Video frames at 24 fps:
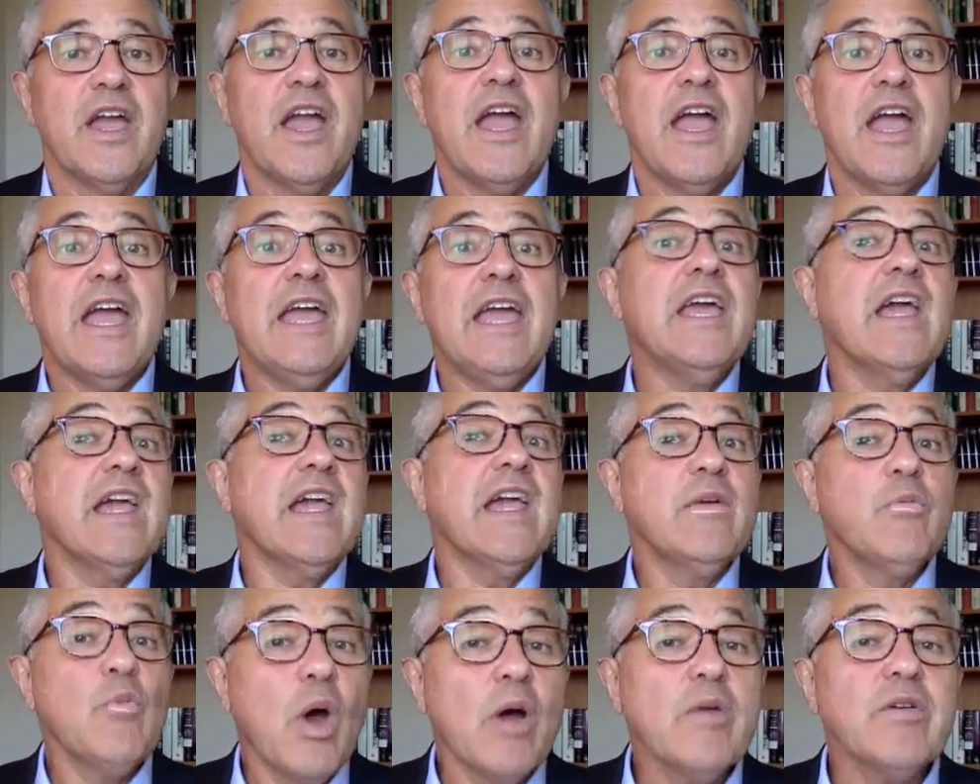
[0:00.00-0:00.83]
He
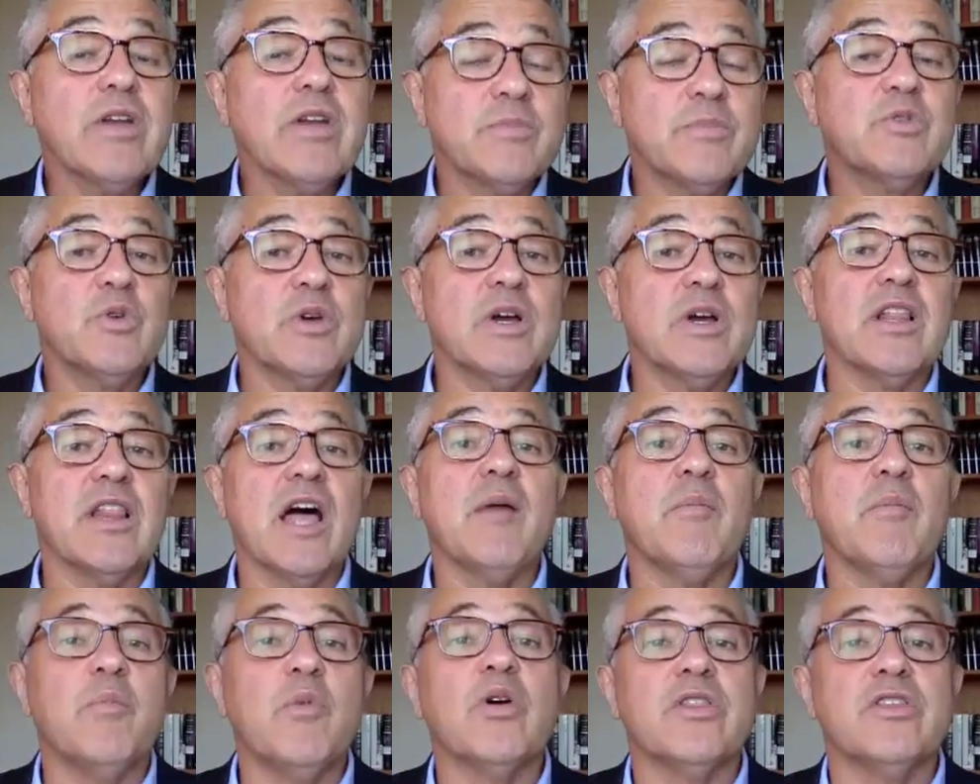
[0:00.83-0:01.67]
wound up doing a
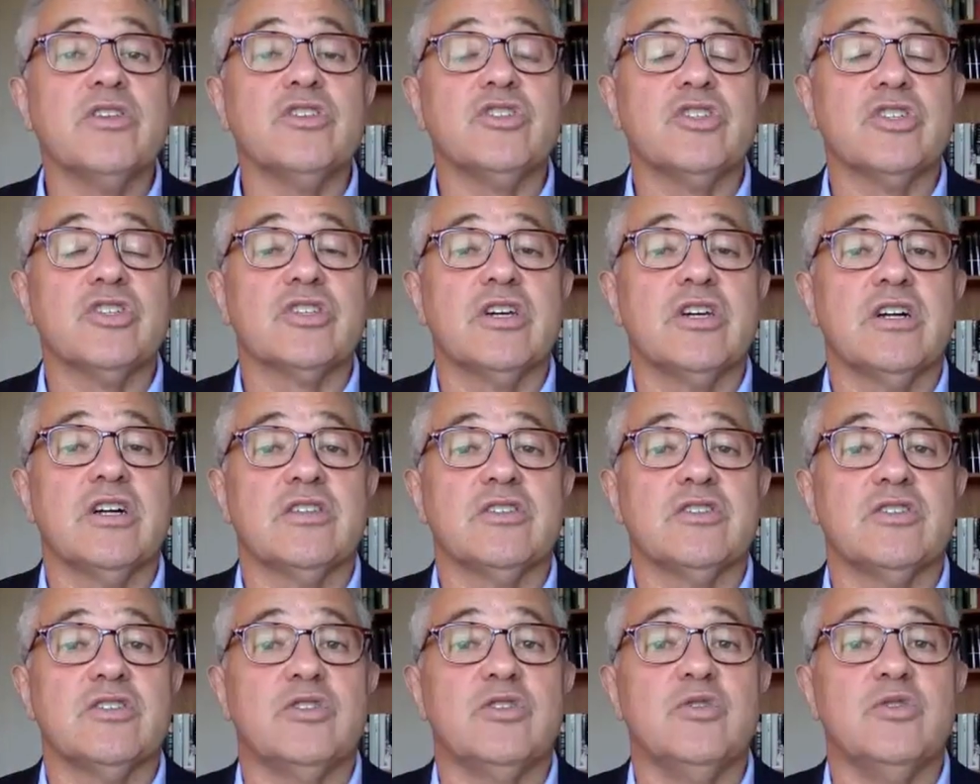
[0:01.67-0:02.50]
lot more than just
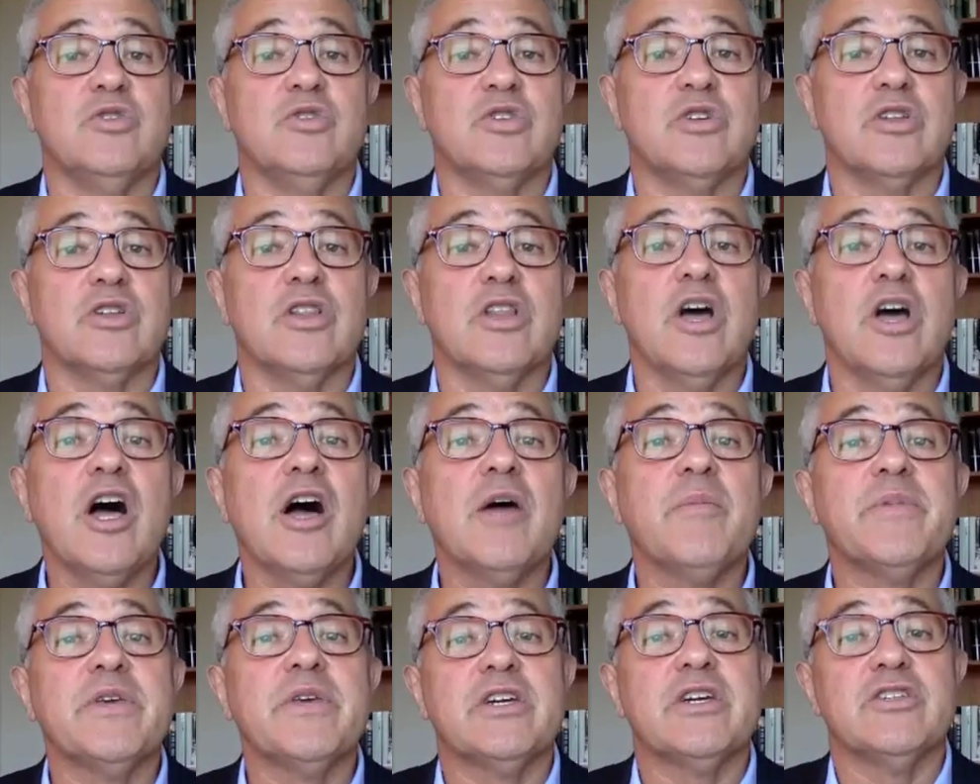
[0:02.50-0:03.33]
constitutional law,
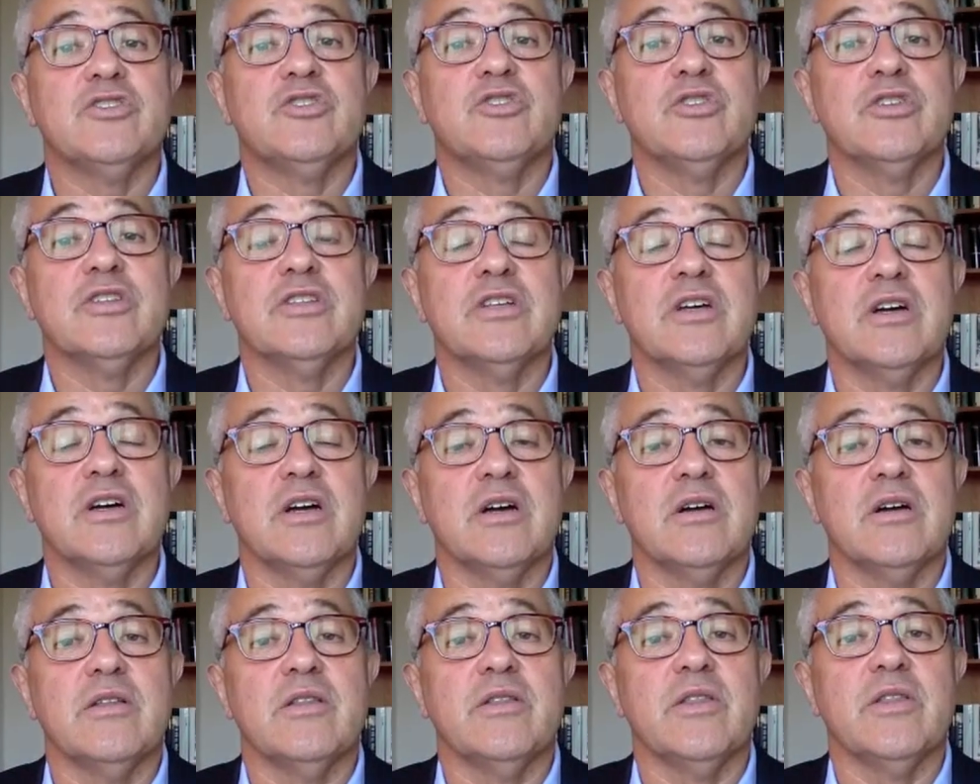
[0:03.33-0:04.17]
because
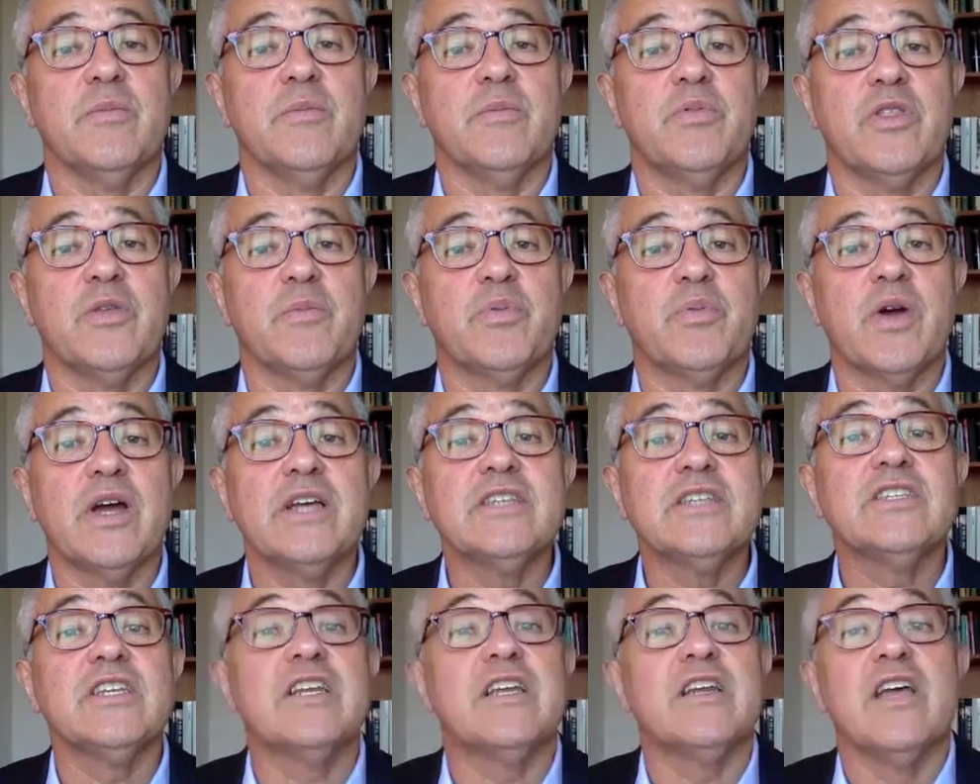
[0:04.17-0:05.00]
the
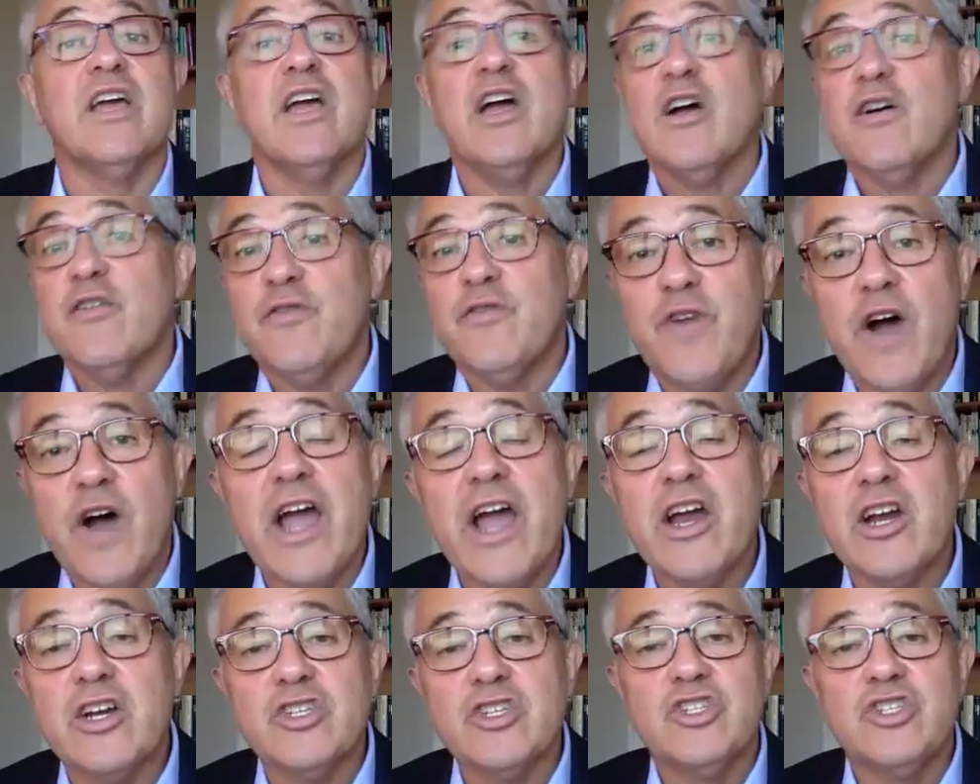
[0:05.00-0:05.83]
president
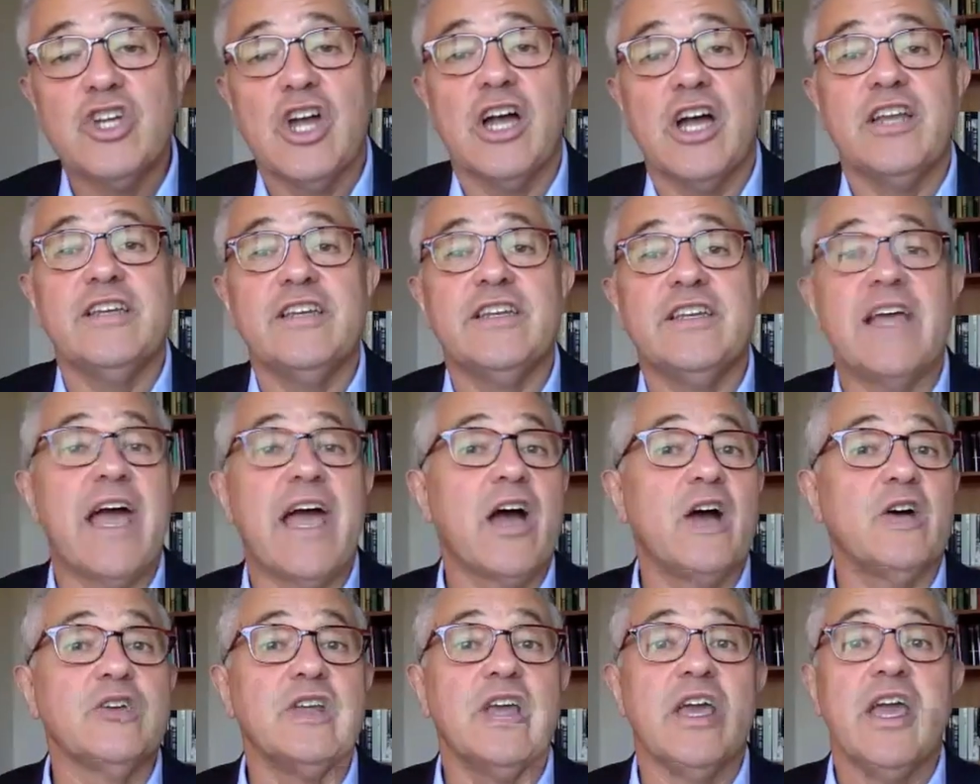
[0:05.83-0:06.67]
fired John
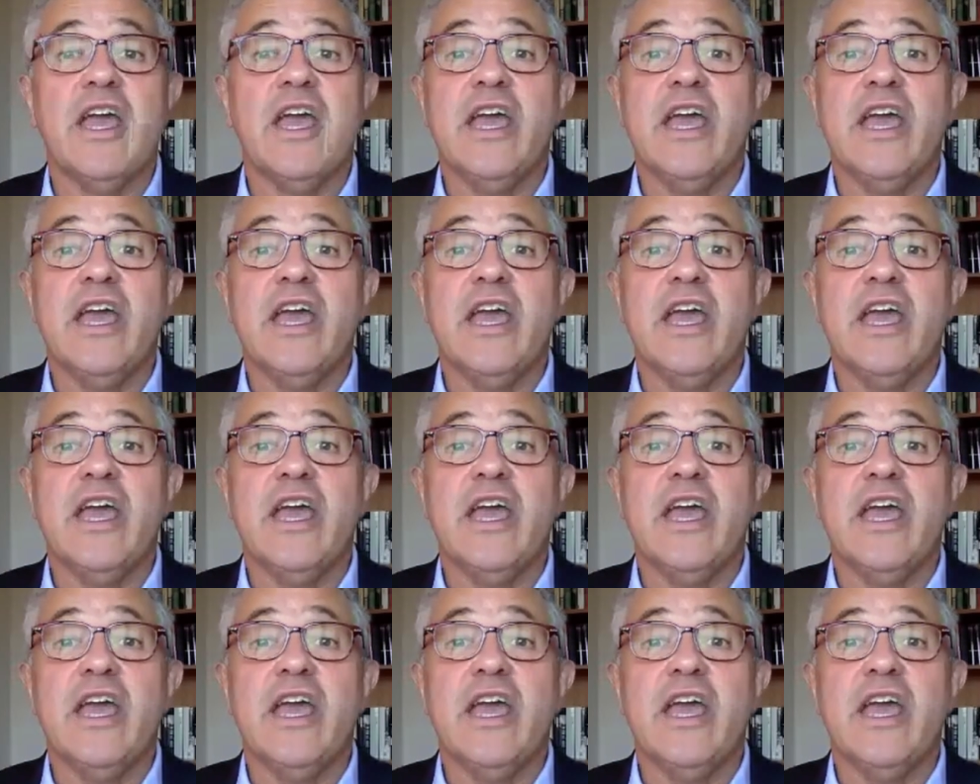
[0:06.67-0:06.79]
Dowd.